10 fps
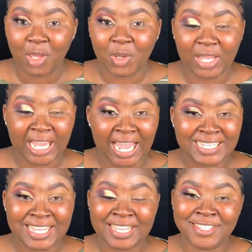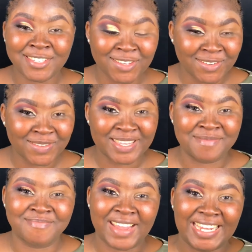Okay guys, I see you
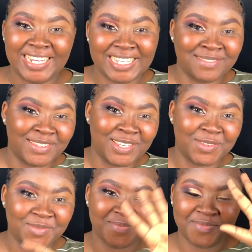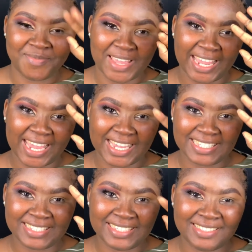in my next video. Bye
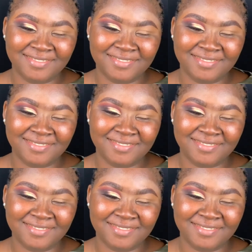guys.